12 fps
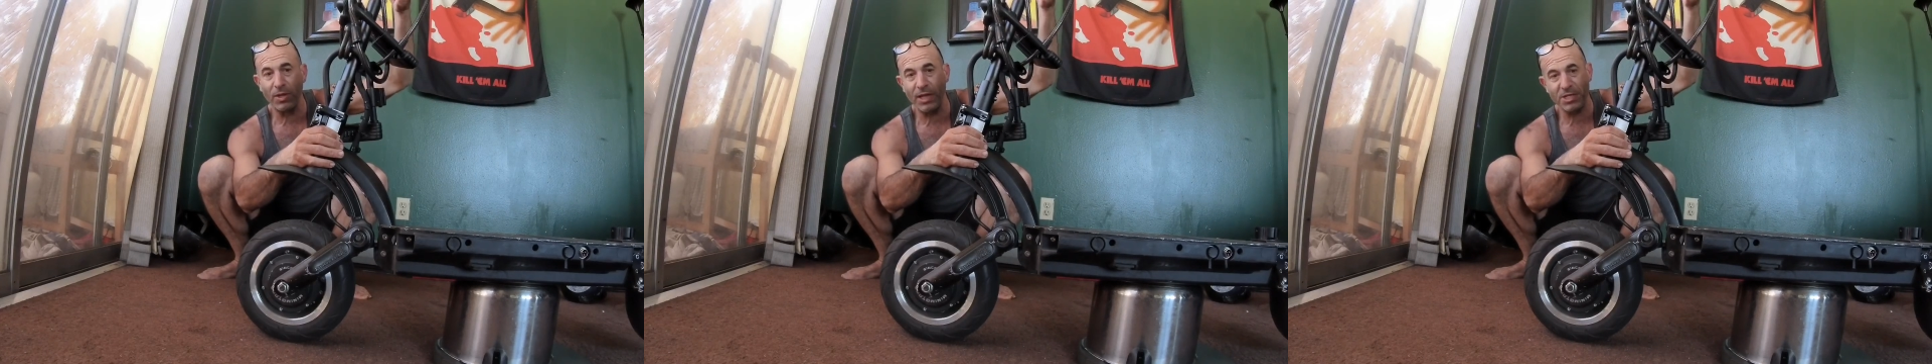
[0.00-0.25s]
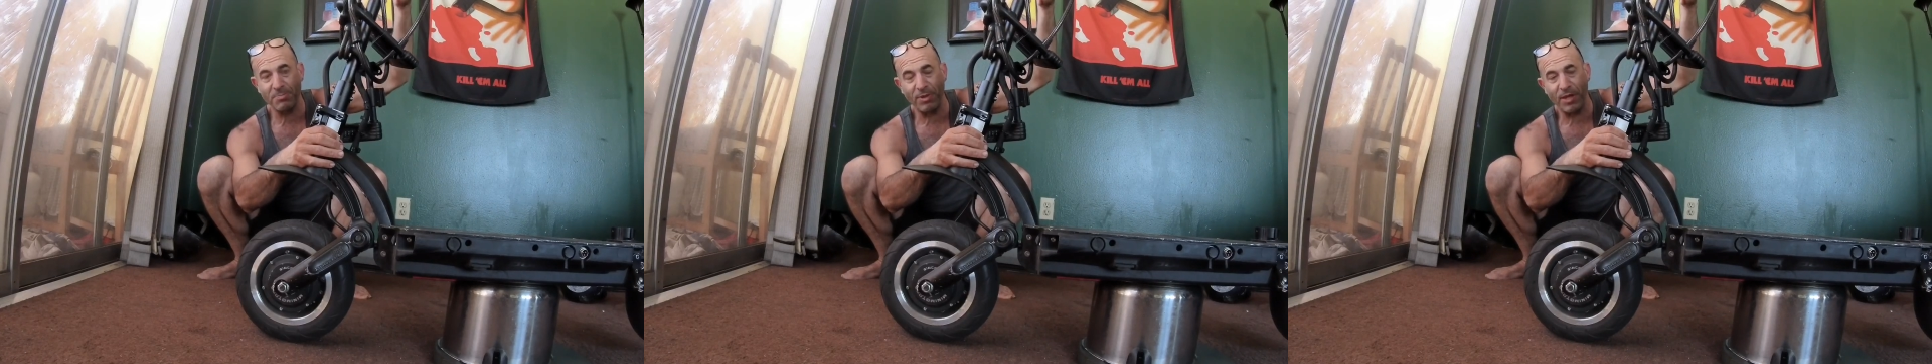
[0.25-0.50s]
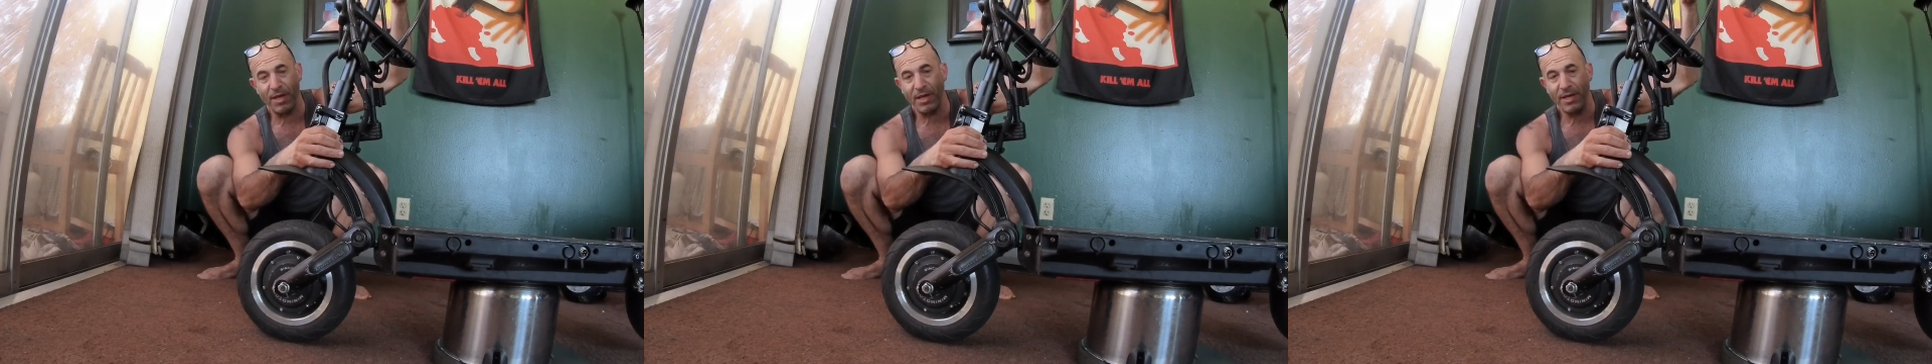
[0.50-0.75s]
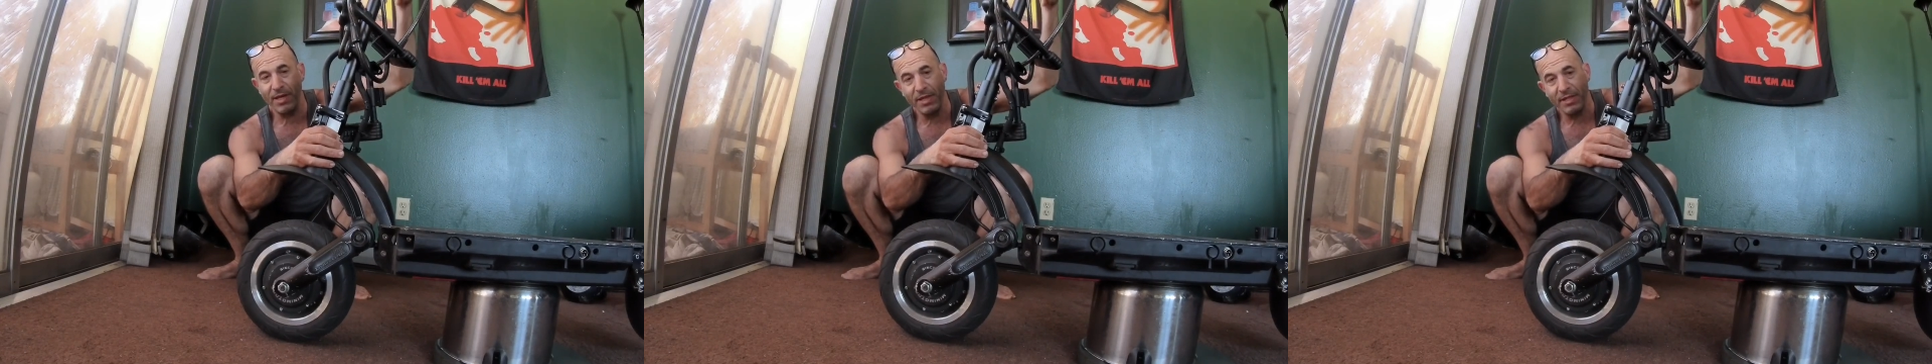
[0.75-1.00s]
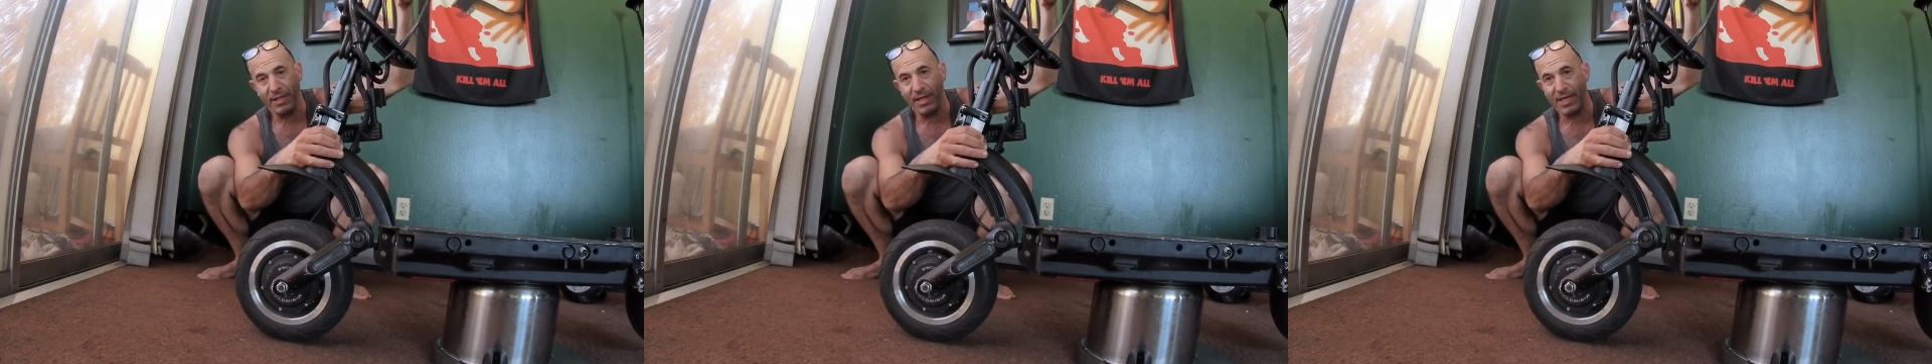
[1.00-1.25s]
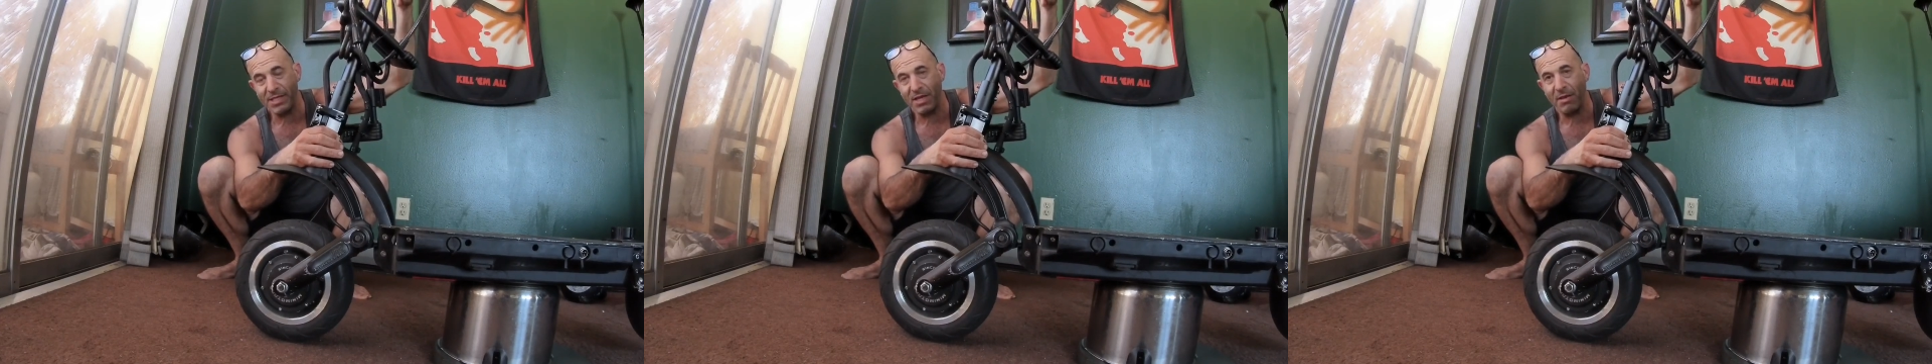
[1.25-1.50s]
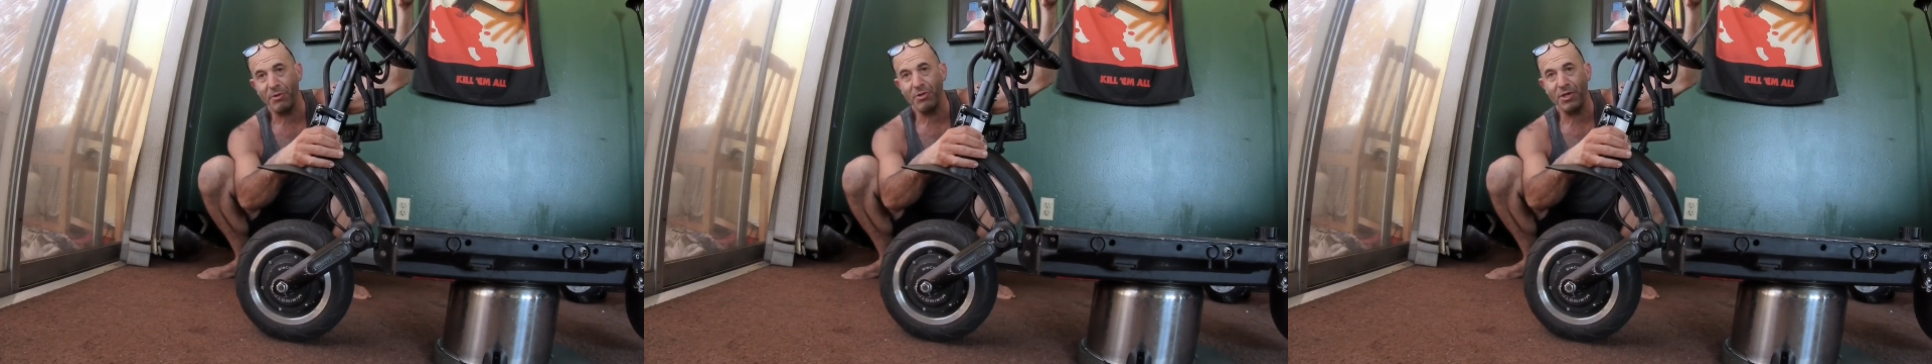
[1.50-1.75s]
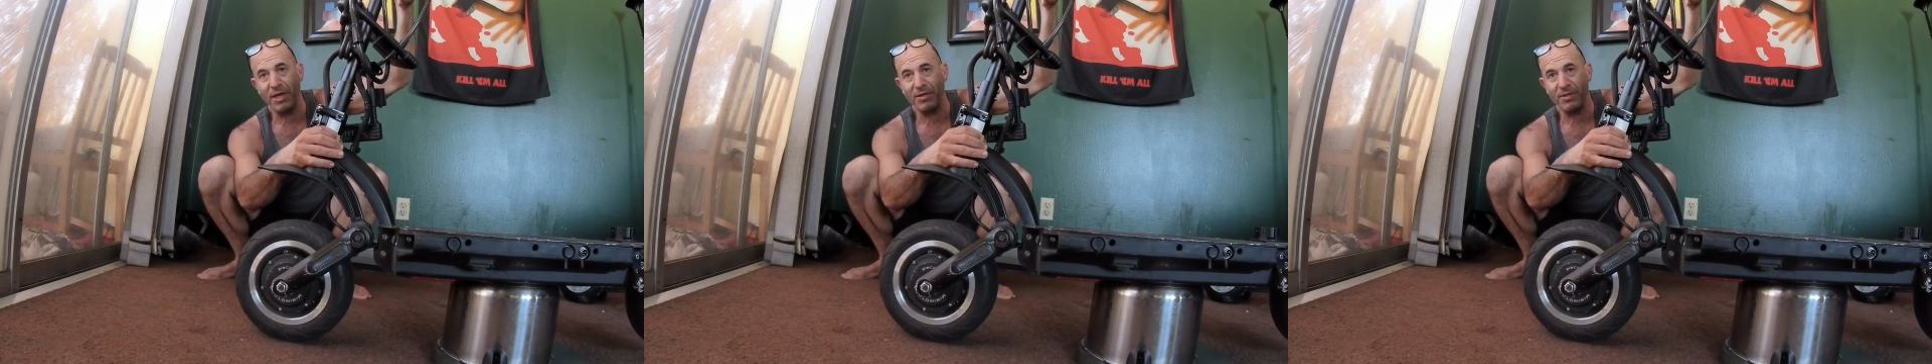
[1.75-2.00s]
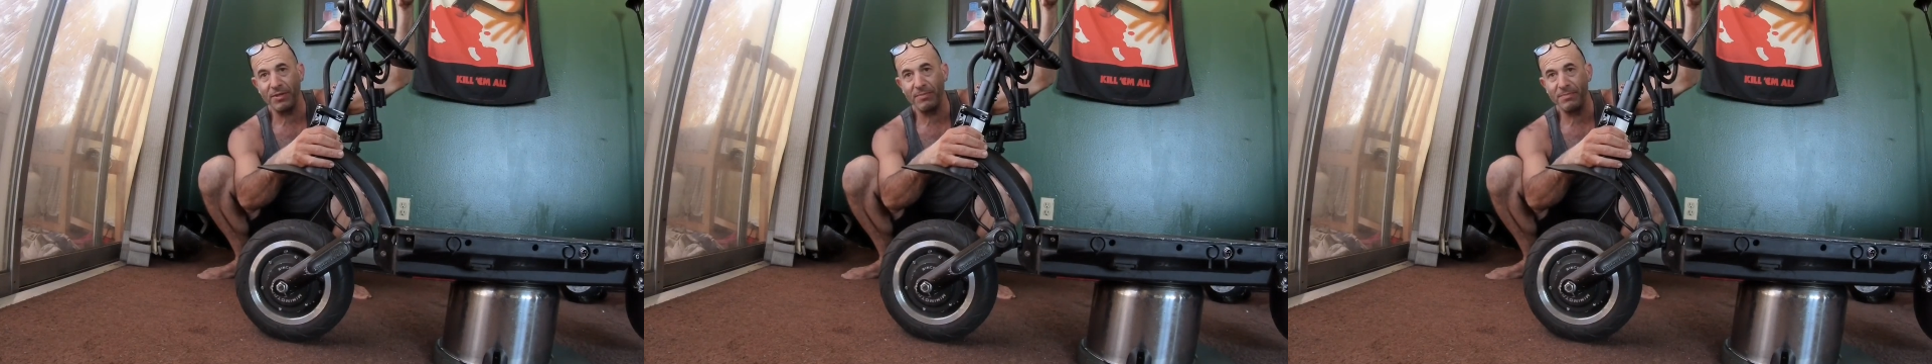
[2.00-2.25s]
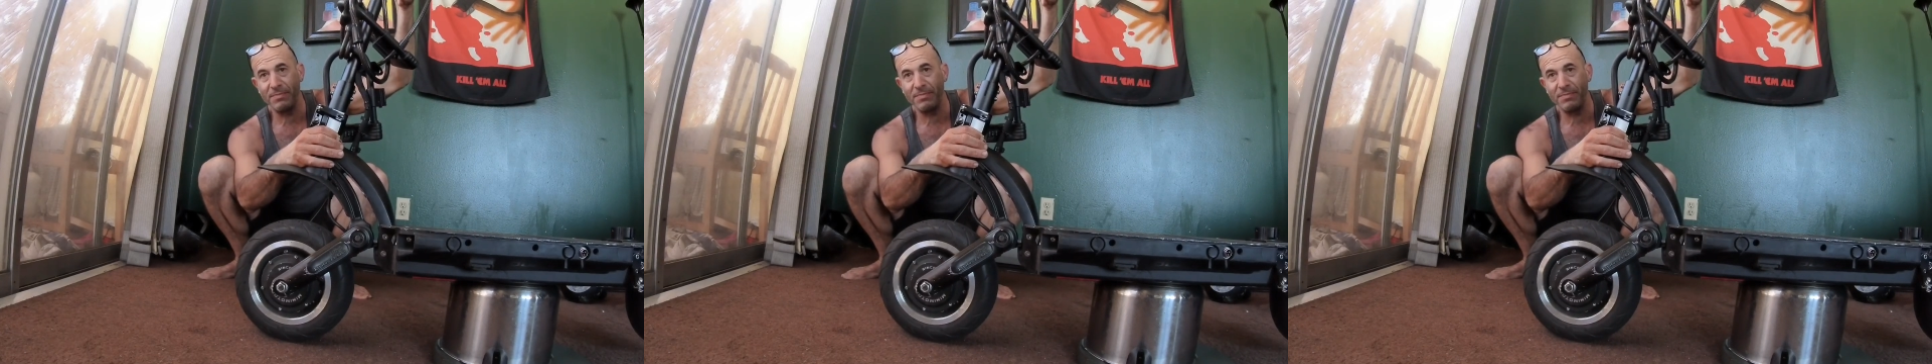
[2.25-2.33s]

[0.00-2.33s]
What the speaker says: less play than last time you checked it.